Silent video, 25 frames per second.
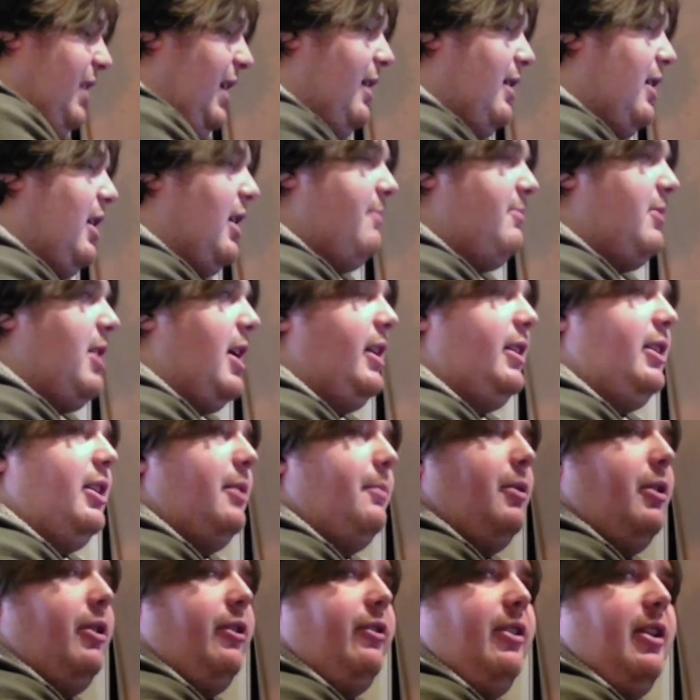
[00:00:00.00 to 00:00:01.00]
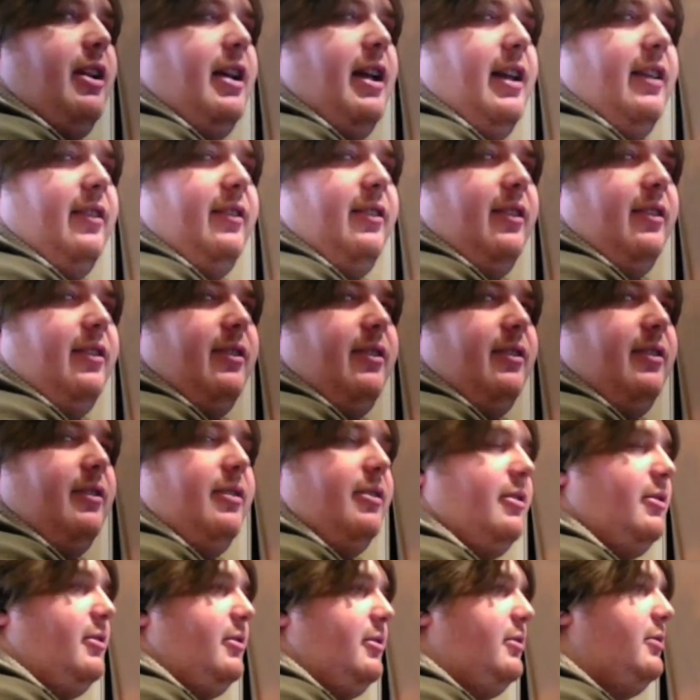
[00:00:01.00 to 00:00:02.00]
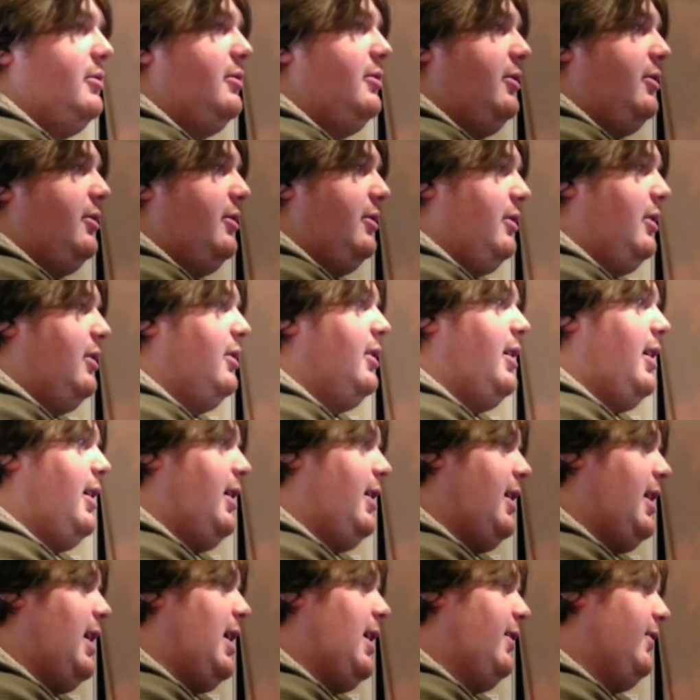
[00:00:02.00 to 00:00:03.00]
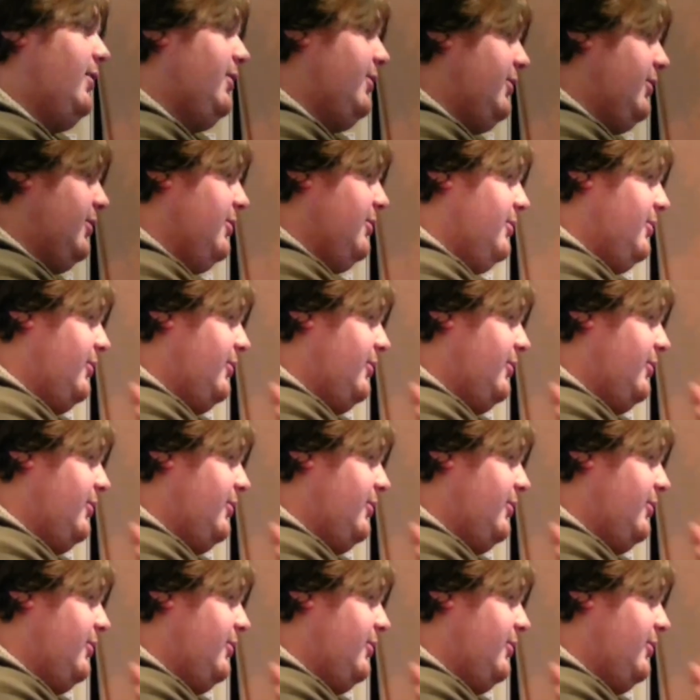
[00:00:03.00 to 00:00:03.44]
I'm not a good person to ask this. Ask.